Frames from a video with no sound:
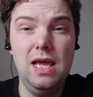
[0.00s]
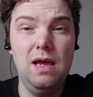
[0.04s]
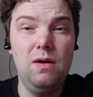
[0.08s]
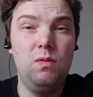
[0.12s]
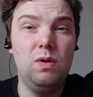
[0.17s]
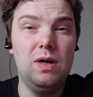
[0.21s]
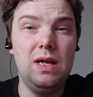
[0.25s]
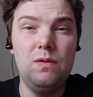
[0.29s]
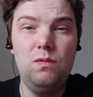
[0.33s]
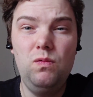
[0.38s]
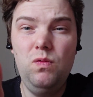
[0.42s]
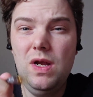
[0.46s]

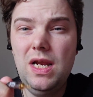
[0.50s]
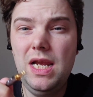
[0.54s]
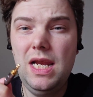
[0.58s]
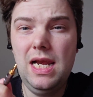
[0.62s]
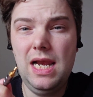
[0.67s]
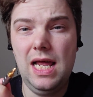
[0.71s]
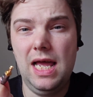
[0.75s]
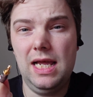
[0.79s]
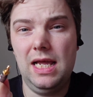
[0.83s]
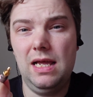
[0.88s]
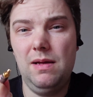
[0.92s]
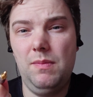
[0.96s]
What I really
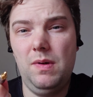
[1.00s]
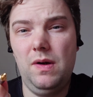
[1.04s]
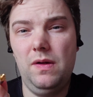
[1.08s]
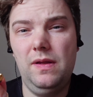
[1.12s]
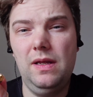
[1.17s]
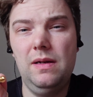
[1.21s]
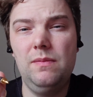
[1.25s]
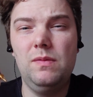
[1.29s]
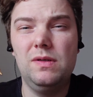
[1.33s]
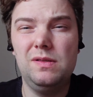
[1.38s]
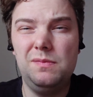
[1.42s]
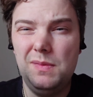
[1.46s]
like about
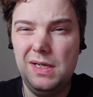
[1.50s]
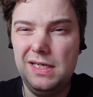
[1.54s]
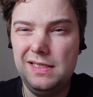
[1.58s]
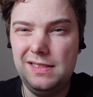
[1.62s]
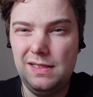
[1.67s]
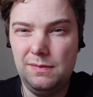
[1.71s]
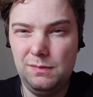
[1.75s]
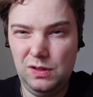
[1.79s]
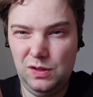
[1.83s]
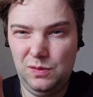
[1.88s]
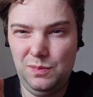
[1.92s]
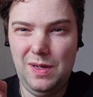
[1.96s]
them, what makes
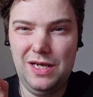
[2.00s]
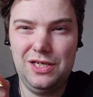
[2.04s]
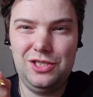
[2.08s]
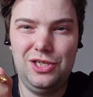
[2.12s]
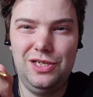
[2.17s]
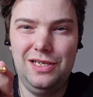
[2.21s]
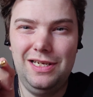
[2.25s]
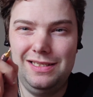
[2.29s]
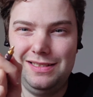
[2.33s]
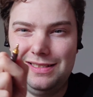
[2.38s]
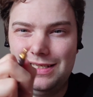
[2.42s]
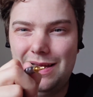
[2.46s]
them
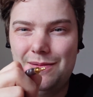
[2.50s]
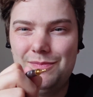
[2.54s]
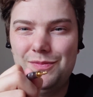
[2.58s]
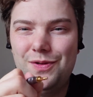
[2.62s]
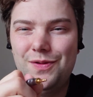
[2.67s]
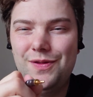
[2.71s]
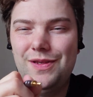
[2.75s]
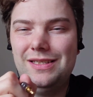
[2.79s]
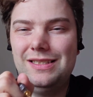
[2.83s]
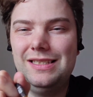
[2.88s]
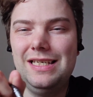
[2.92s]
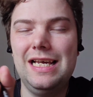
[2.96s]
special, let's come to
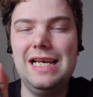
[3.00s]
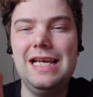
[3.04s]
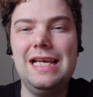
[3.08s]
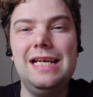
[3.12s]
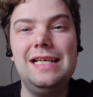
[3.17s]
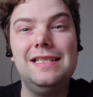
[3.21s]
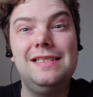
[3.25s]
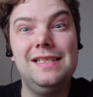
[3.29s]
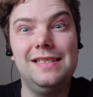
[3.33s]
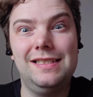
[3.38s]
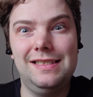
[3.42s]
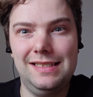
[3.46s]
this,
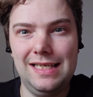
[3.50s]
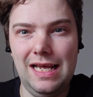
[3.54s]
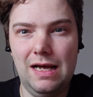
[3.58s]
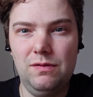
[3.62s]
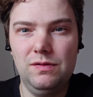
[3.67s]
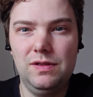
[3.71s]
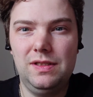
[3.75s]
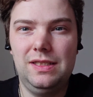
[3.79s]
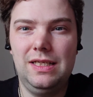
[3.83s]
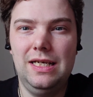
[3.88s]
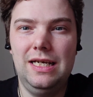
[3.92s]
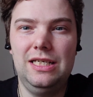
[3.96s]
is the
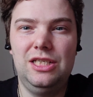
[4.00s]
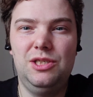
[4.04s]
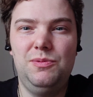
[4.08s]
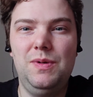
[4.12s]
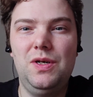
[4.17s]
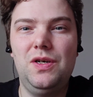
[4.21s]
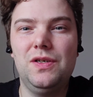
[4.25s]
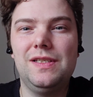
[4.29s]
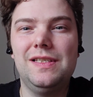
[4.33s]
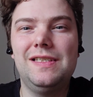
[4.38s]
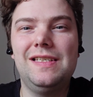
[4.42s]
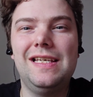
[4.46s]
soundstage,
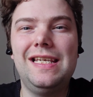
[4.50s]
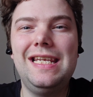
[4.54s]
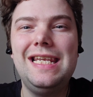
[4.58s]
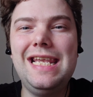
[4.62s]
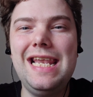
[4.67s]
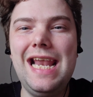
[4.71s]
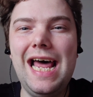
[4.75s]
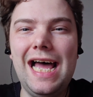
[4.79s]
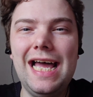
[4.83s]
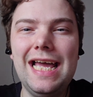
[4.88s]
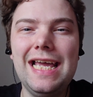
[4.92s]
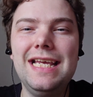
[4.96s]
because it's a
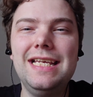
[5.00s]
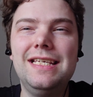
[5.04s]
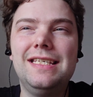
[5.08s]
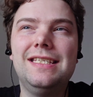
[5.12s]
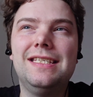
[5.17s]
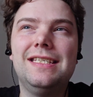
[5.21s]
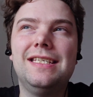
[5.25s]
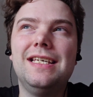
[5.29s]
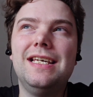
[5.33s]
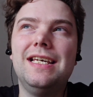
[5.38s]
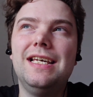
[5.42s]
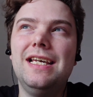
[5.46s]

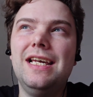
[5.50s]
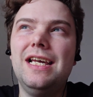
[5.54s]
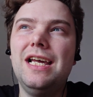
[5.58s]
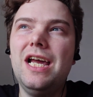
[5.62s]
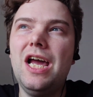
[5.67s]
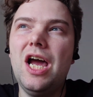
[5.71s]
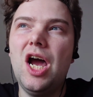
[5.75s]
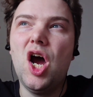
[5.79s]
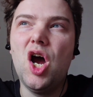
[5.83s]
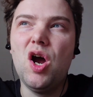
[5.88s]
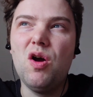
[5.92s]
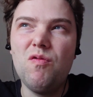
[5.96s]
nice,
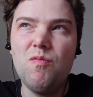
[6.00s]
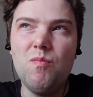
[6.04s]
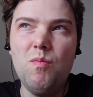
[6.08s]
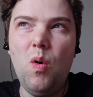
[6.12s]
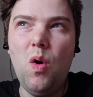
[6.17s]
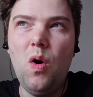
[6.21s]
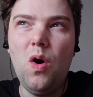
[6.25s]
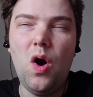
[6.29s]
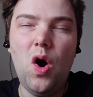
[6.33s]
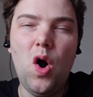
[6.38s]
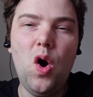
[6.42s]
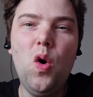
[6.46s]

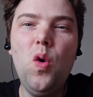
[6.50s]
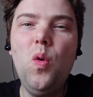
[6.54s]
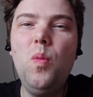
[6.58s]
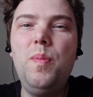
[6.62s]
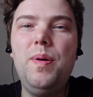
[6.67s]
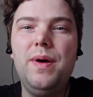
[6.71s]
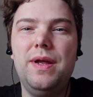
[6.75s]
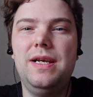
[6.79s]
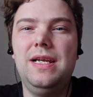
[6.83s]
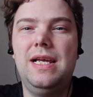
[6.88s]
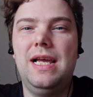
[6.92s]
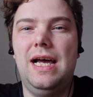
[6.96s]
more
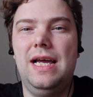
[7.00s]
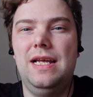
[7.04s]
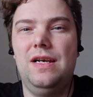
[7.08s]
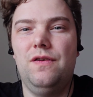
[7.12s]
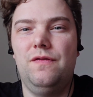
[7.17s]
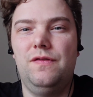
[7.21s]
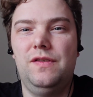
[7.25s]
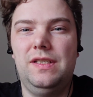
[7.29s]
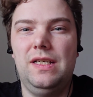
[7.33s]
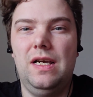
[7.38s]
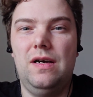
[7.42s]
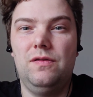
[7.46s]
open kind
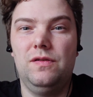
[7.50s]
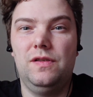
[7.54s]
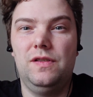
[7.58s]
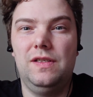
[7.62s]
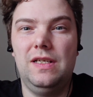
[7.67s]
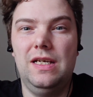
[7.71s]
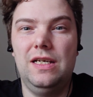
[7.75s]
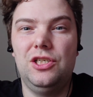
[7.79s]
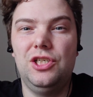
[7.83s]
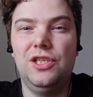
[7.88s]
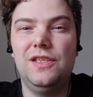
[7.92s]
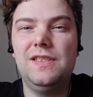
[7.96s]
of
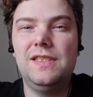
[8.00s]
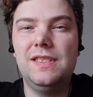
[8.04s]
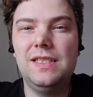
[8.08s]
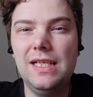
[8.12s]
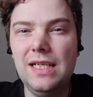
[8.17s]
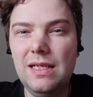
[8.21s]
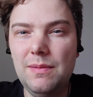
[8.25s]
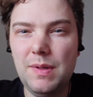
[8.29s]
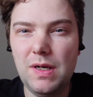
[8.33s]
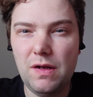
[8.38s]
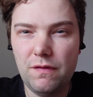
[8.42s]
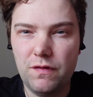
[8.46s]
soundstage. It's
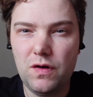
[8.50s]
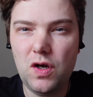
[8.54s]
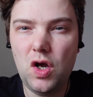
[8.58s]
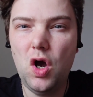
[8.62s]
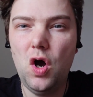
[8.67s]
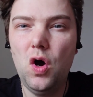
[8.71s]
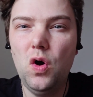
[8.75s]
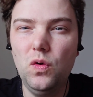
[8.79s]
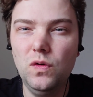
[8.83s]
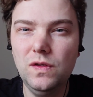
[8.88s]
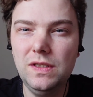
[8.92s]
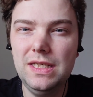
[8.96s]
still a bit of
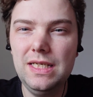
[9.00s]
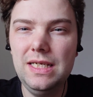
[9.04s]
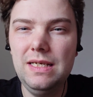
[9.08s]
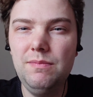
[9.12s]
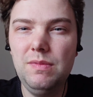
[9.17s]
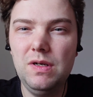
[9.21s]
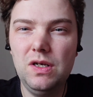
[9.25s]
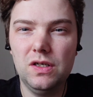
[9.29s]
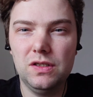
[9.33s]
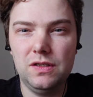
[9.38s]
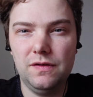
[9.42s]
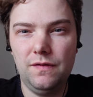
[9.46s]
cozy
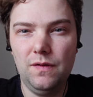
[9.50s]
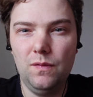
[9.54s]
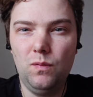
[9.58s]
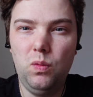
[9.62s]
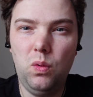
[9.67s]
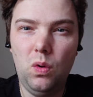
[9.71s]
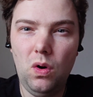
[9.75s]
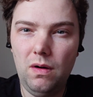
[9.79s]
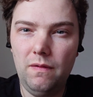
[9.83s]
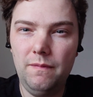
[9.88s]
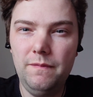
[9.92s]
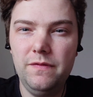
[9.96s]
because of the
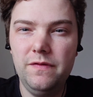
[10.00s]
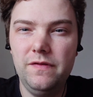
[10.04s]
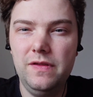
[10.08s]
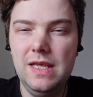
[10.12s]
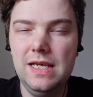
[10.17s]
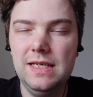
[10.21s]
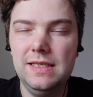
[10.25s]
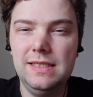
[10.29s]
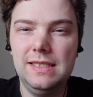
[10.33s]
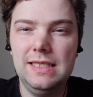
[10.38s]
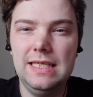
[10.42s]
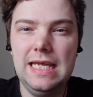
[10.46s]

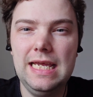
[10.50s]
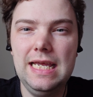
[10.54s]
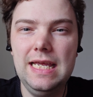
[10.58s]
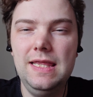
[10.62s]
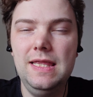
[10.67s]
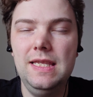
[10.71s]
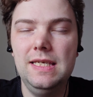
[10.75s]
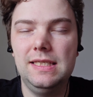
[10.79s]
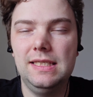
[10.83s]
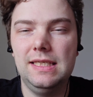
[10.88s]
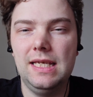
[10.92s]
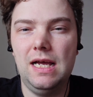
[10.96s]
warmthness
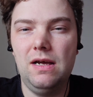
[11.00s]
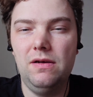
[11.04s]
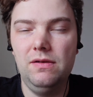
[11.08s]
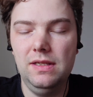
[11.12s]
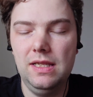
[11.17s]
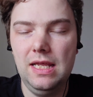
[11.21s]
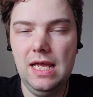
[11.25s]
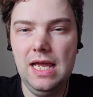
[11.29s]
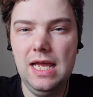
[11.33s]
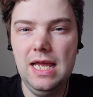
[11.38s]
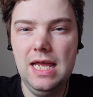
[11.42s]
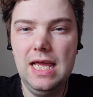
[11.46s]
in the sound
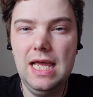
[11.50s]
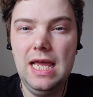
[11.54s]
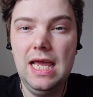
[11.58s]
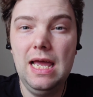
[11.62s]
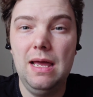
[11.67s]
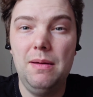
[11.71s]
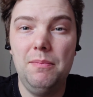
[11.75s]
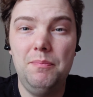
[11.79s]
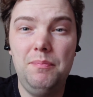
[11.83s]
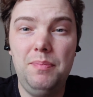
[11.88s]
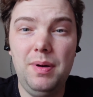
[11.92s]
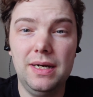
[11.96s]
there,
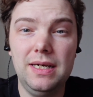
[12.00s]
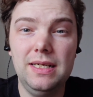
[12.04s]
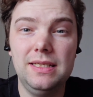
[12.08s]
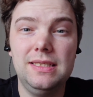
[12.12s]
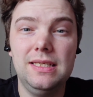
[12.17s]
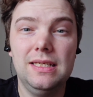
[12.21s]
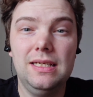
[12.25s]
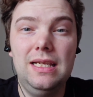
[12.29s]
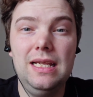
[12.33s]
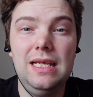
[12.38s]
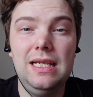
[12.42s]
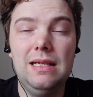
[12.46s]
but
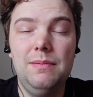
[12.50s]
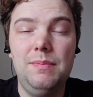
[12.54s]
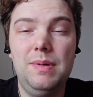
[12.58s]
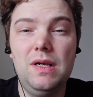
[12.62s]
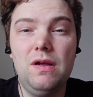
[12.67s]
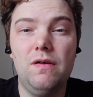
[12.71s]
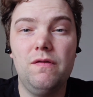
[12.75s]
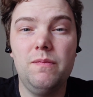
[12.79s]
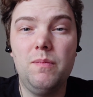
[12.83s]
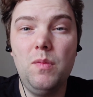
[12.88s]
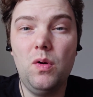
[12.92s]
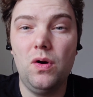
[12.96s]
it's a little bit
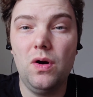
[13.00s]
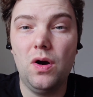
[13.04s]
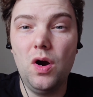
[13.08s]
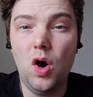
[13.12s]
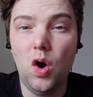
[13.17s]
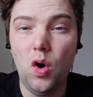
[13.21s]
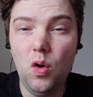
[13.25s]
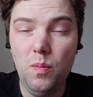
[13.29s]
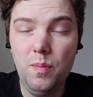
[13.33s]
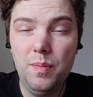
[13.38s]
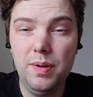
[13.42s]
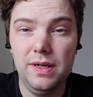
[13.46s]
of more
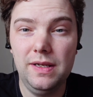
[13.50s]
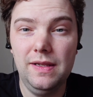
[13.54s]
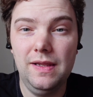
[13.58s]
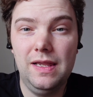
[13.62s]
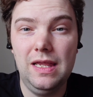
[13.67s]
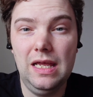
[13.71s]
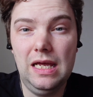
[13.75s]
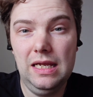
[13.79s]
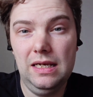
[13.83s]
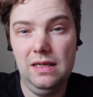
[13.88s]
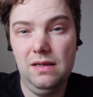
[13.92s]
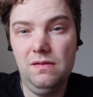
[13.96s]
open
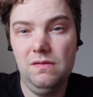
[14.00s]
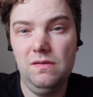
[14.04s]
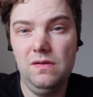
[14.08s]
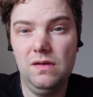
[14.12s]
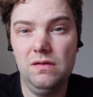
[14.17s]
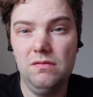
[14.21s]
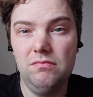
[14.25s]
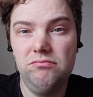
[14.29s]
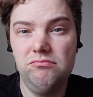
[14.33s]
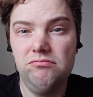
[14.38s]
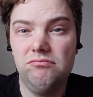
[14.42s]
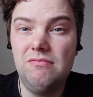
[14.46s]
than
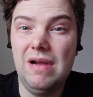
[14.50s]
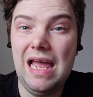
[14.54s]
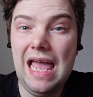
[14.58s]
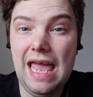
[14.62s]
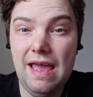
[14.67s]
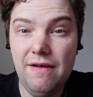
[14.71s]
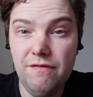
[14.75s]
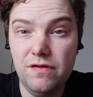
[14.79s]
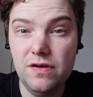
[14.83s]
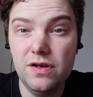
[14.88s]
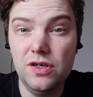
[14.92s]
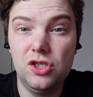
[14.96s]
the
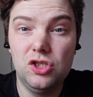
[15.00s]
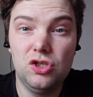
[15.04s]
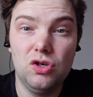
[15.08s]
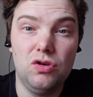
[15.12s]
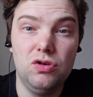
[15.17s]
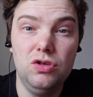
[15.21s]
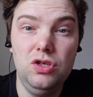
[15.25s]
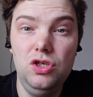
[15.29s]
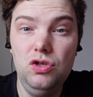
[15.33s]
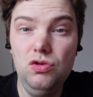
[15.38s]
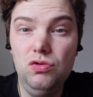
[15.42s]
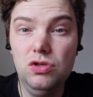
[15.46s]
average
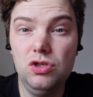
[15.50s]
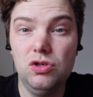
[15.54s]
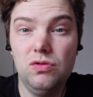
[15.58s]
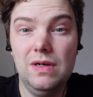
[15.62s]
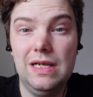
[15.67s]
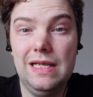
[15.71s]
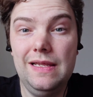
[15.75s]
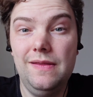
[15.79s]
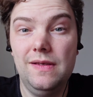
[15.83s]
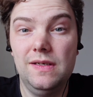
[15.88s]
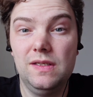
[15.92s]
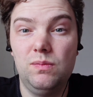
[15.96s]
or usual
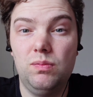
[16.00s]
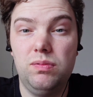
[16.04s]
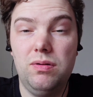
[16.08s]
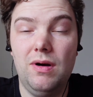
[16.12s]
in this